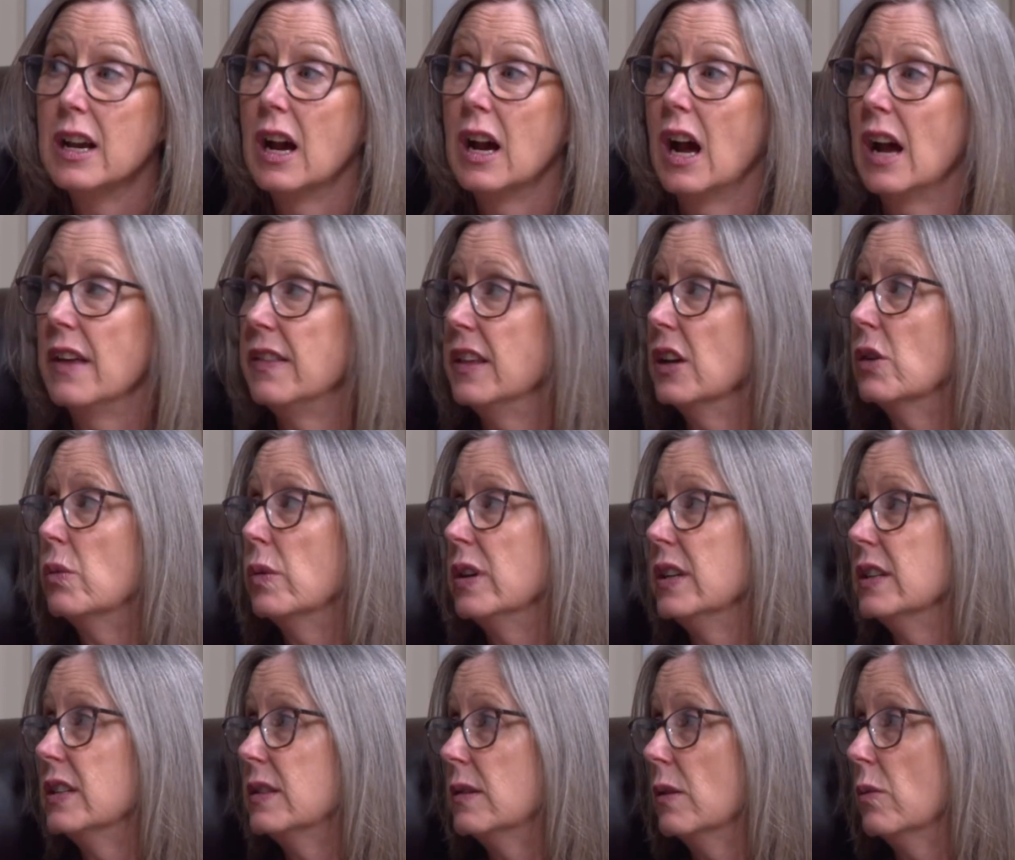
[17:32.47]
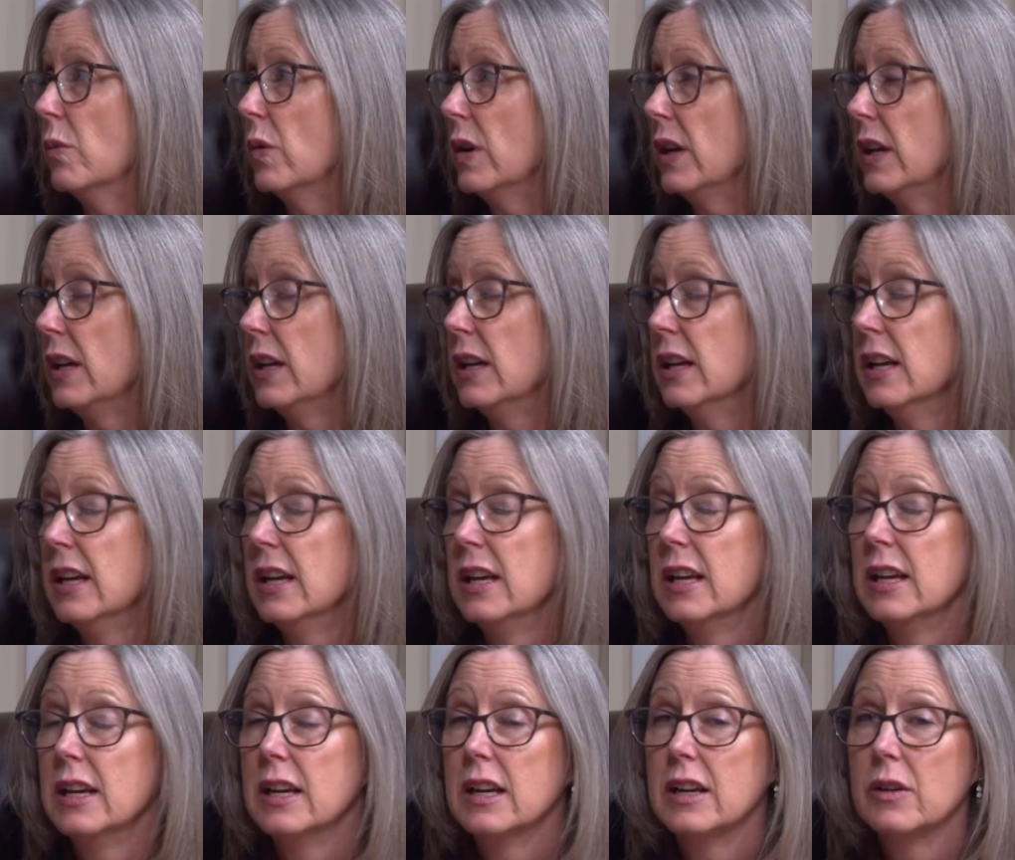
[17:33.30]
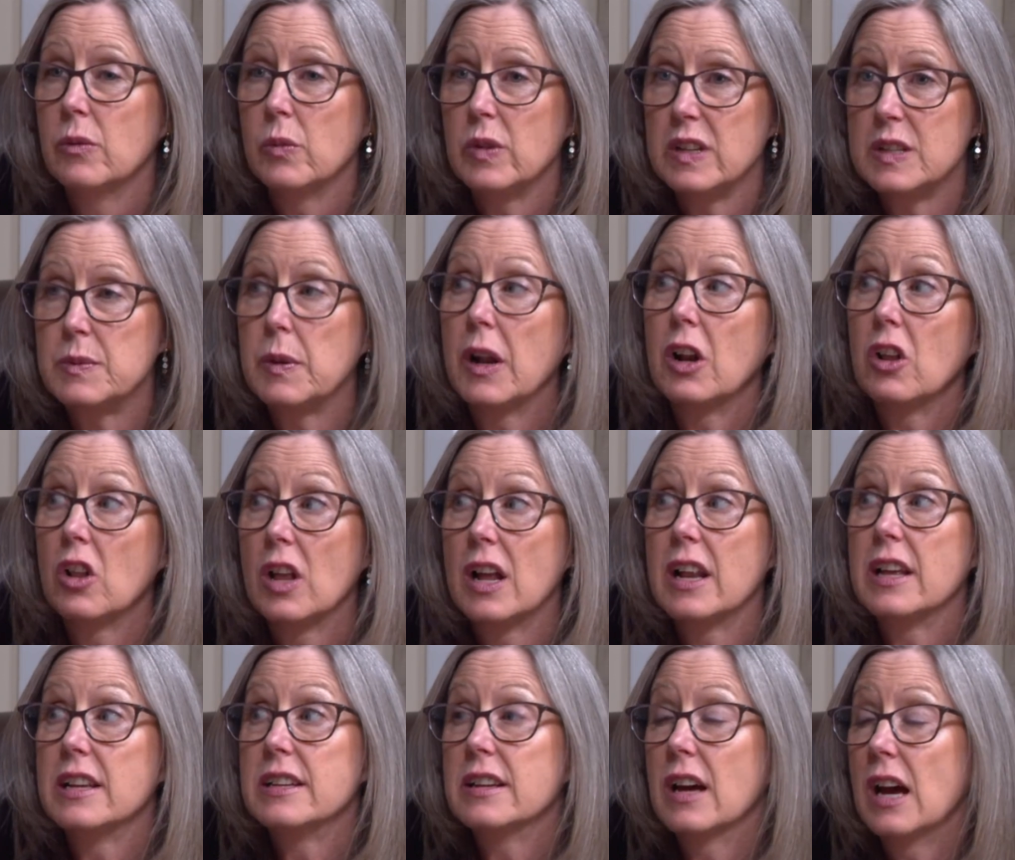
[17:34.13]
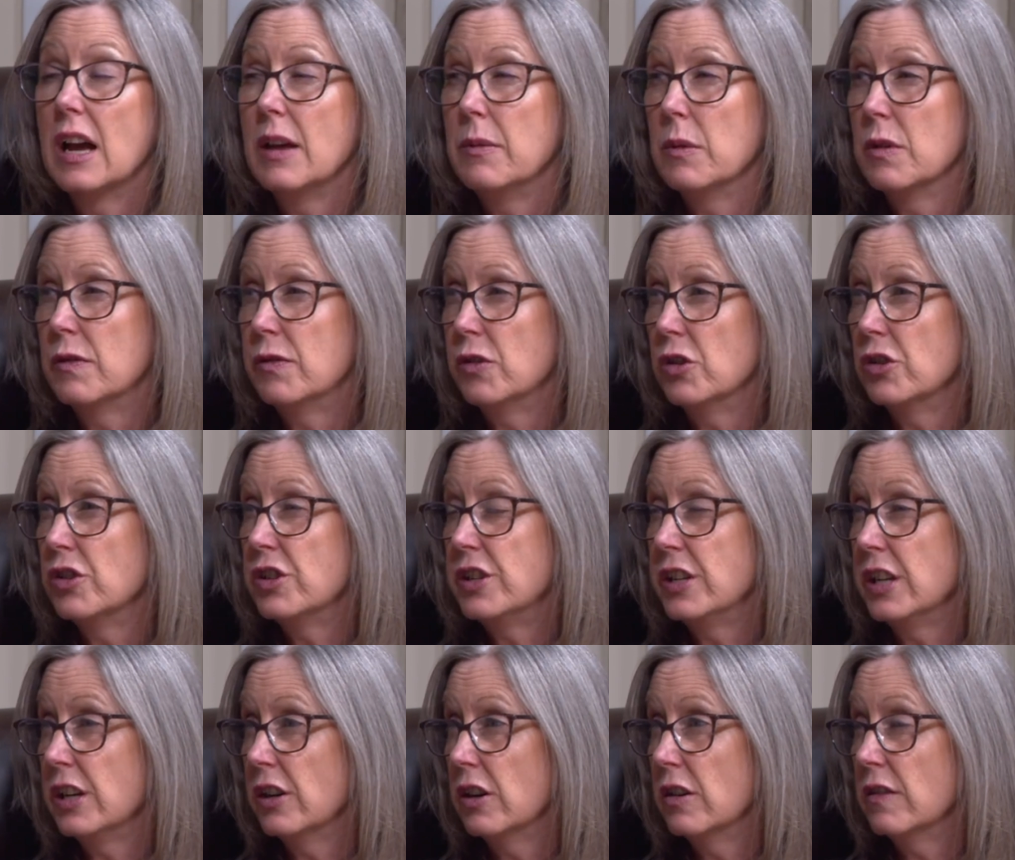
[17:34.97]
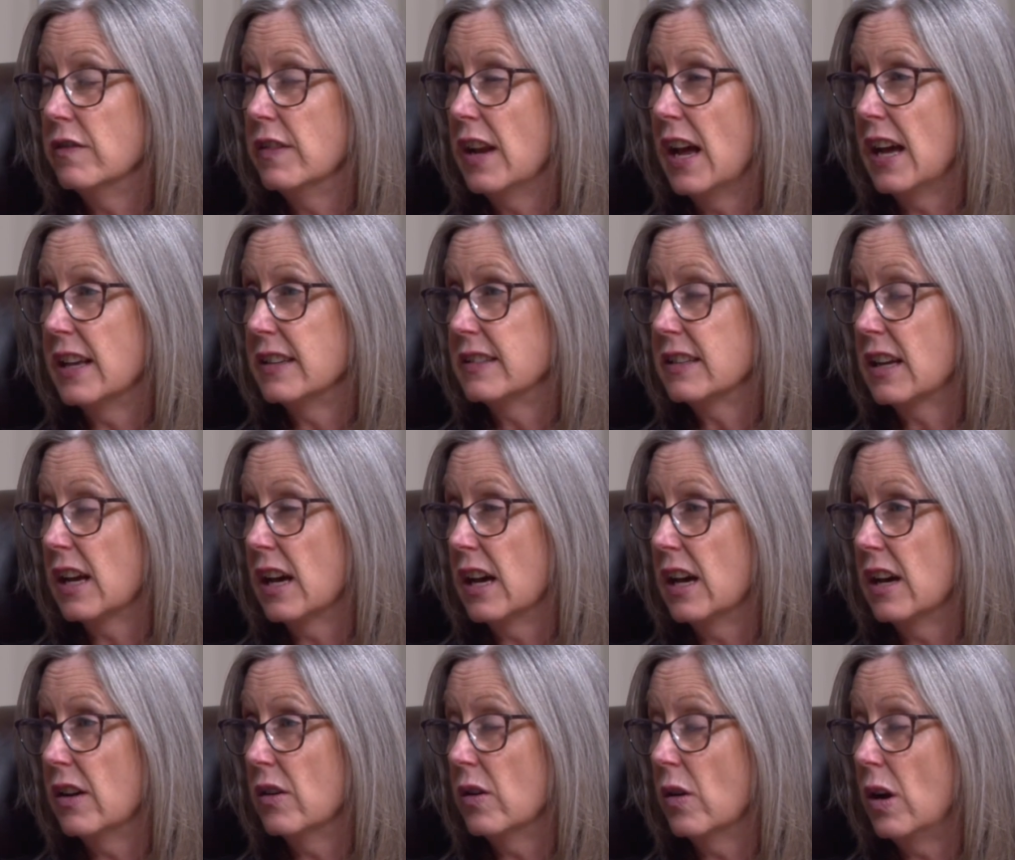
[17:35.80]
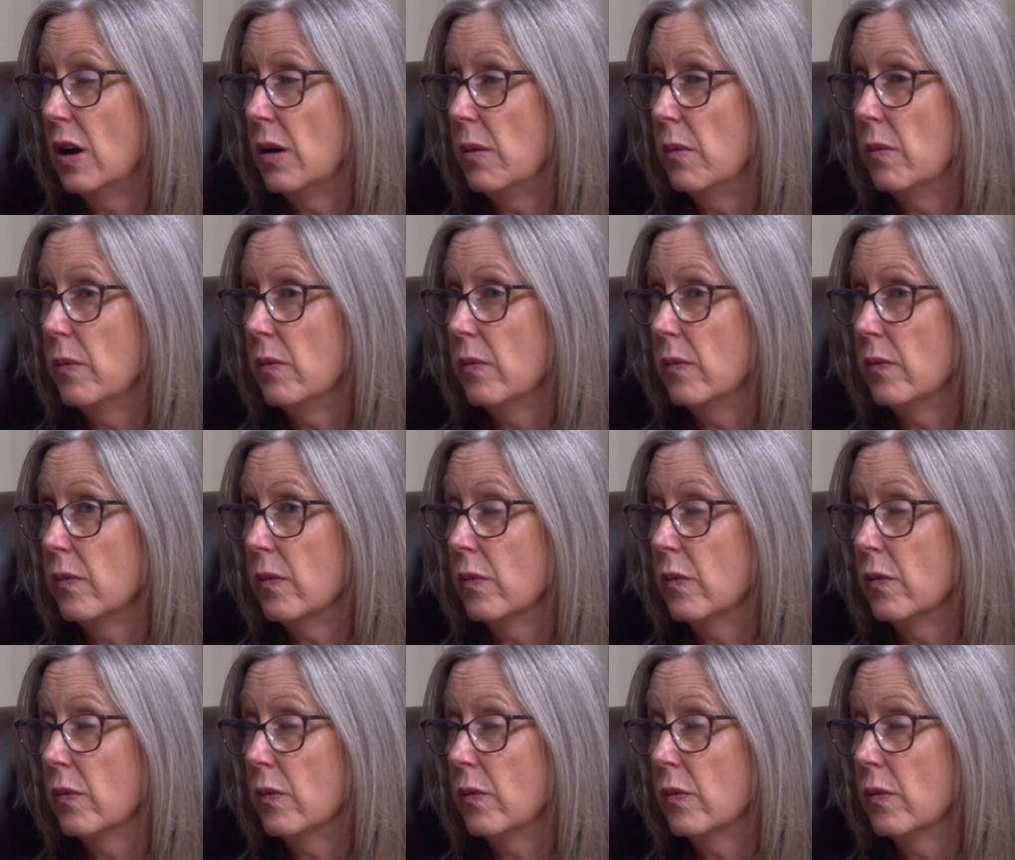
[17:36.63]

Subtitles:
I think we spent a lot of time the first year of NASCA